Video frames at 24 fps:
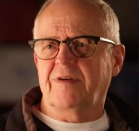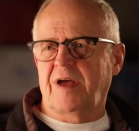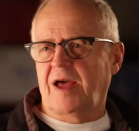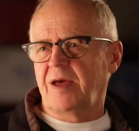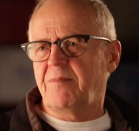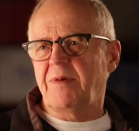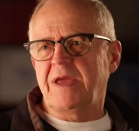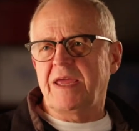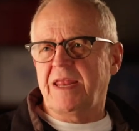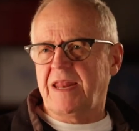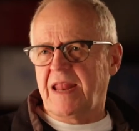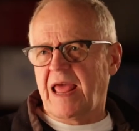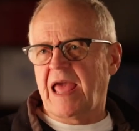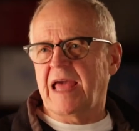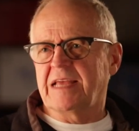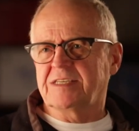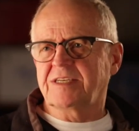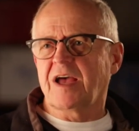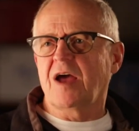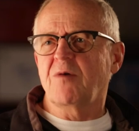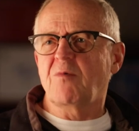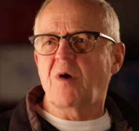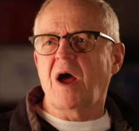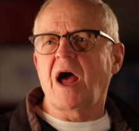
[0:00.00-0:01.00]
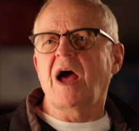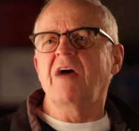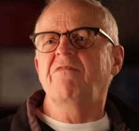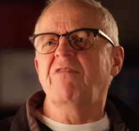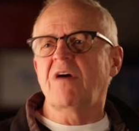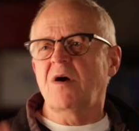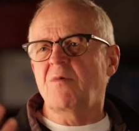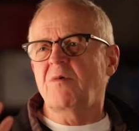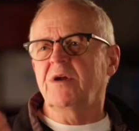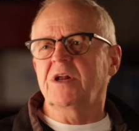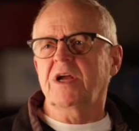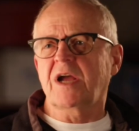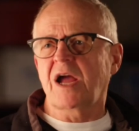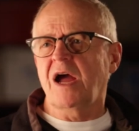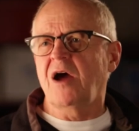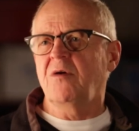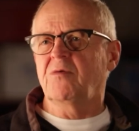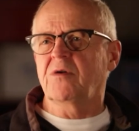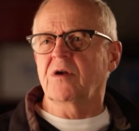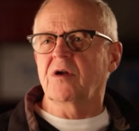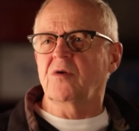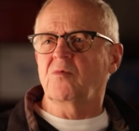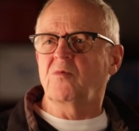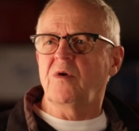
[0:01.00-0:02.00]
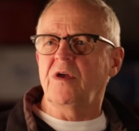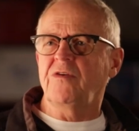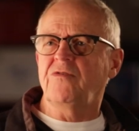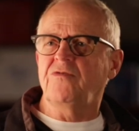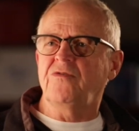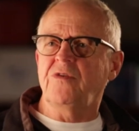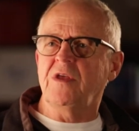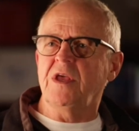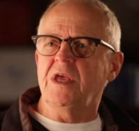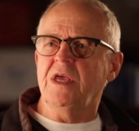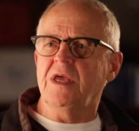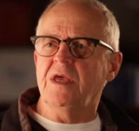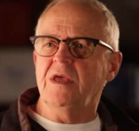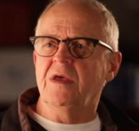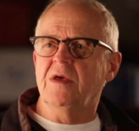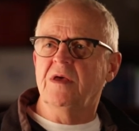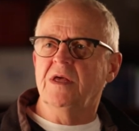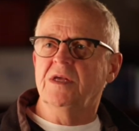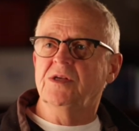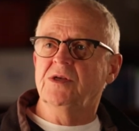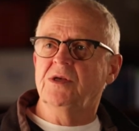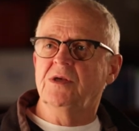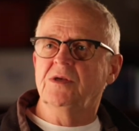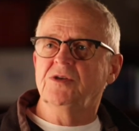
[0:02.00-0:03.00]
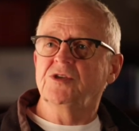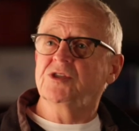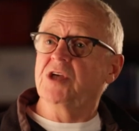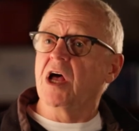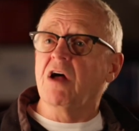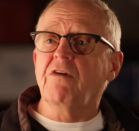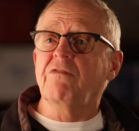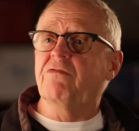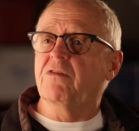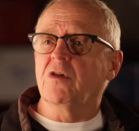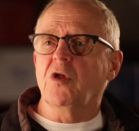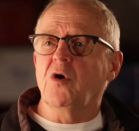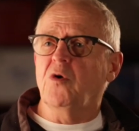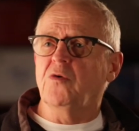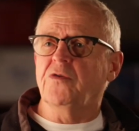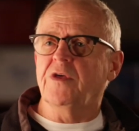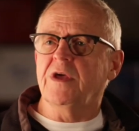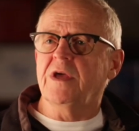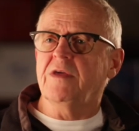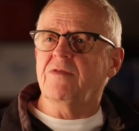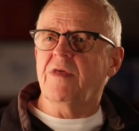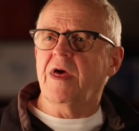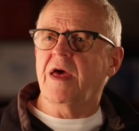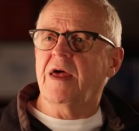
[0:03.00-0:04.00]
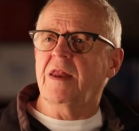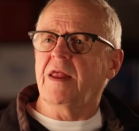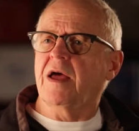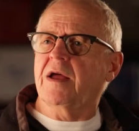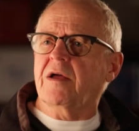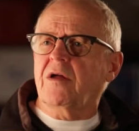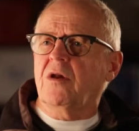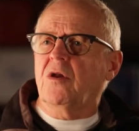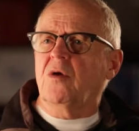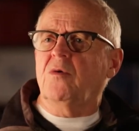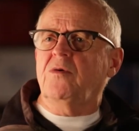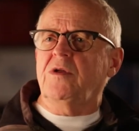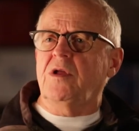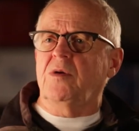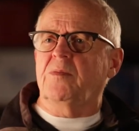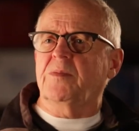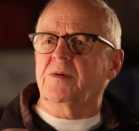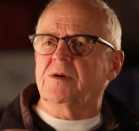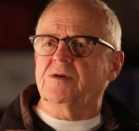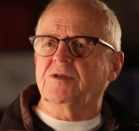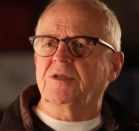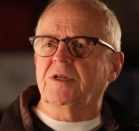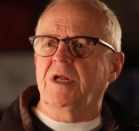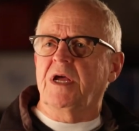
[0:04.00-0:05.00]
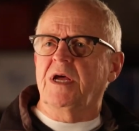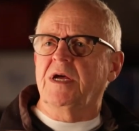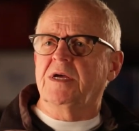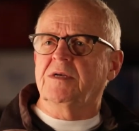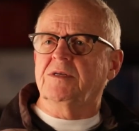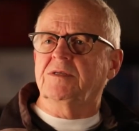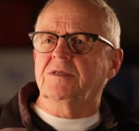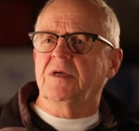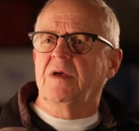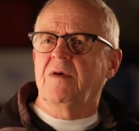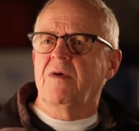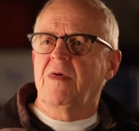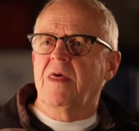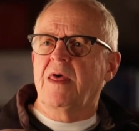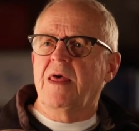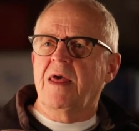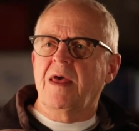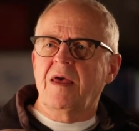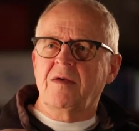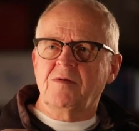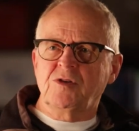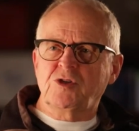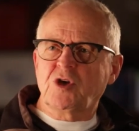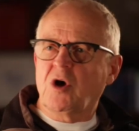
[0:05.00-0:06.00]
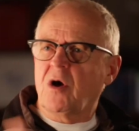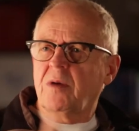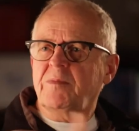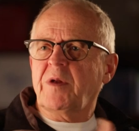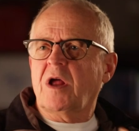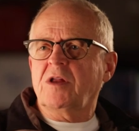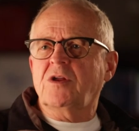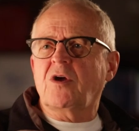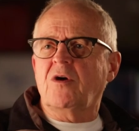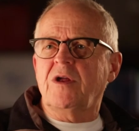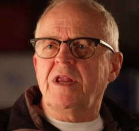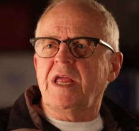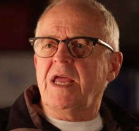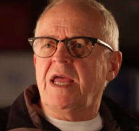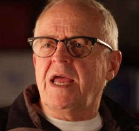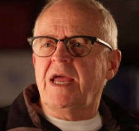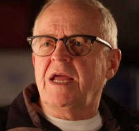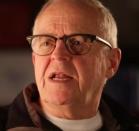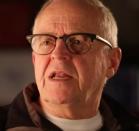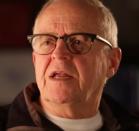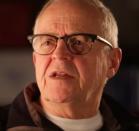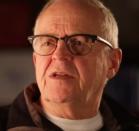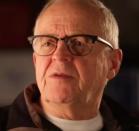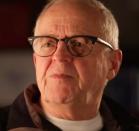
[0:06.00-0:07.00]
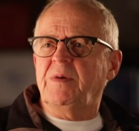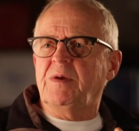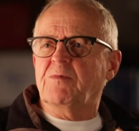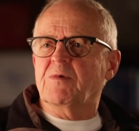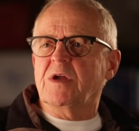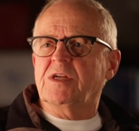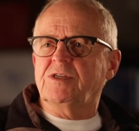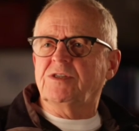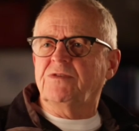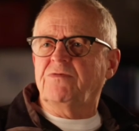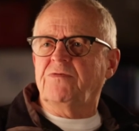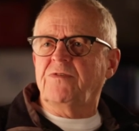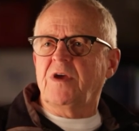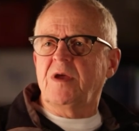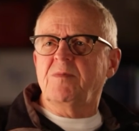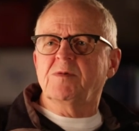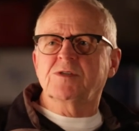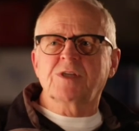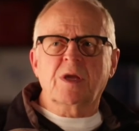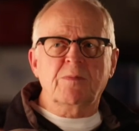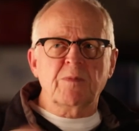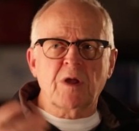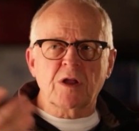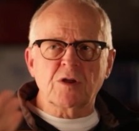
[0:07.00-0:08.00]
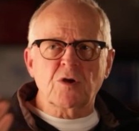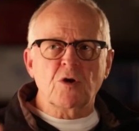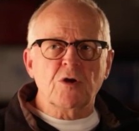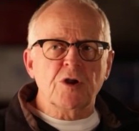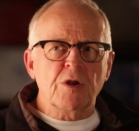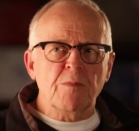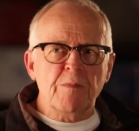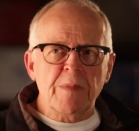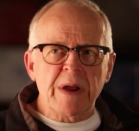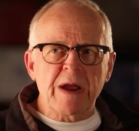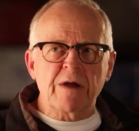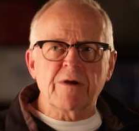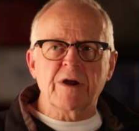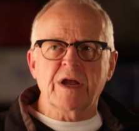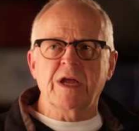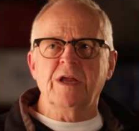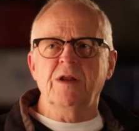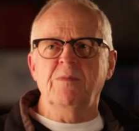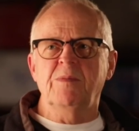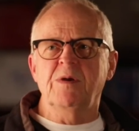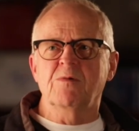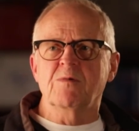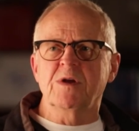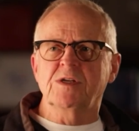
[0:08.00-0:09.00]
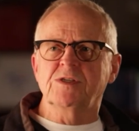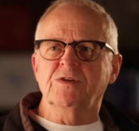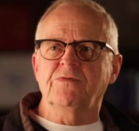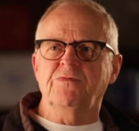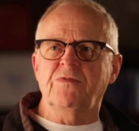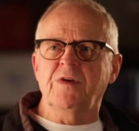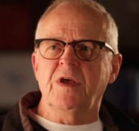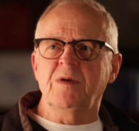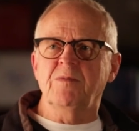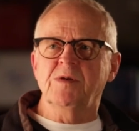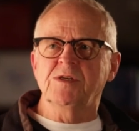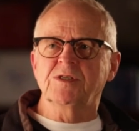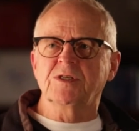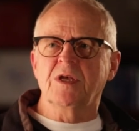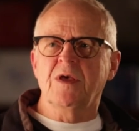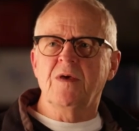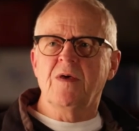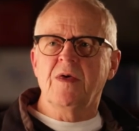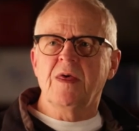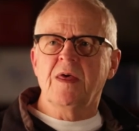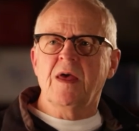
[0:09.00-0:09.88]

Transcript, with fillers: I mean, as I, I want to counter it with the self-loathing that a colonial person has. So I'm not going to England to be rich and famous. I'm not going to America to be rich and famous.